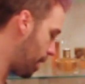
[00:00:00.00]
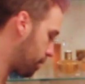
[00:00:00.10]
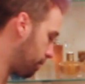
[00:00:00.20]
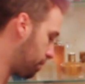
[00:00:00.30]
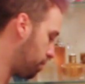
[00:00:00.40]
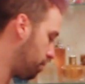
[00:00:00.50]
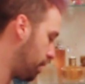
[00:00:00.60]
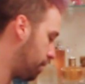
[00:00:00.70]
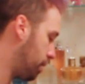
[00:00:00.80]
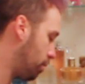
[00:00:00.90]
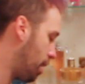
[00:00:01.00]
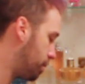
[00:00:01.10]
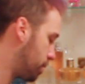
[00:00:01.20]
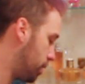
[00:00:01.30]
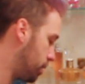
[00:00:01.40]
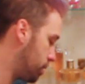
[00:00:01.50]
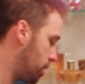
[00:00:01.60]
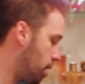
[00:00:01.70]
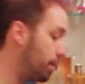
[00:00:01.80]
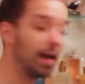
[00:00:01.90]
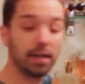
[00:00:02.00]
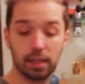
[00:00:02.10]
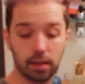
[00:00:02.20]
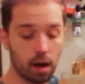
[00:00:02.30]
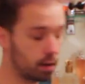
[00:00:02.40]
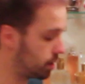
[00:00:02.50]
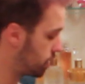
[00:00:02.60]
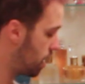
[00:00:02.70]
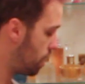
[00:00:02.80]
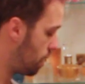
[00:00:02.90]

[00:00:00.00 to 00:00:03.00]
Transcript: pack of 30 Anthony wipes is $18.